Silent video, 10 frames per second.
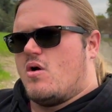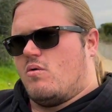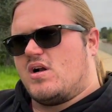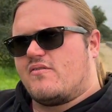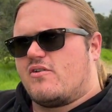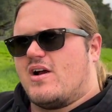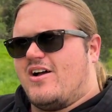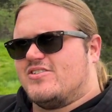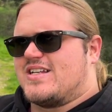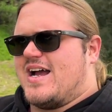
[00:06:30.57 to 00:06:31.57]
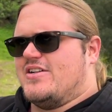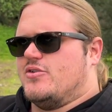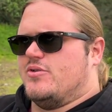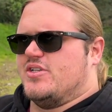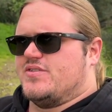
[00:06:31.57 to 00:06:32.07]
whatever else I
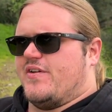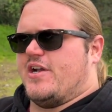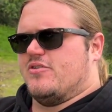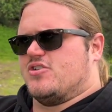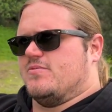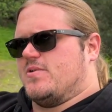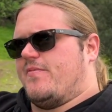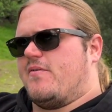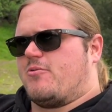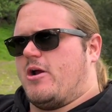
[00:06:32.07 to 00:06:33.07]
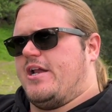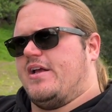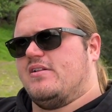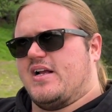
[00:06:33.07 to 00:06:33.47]
do in this video in terms of upgrading.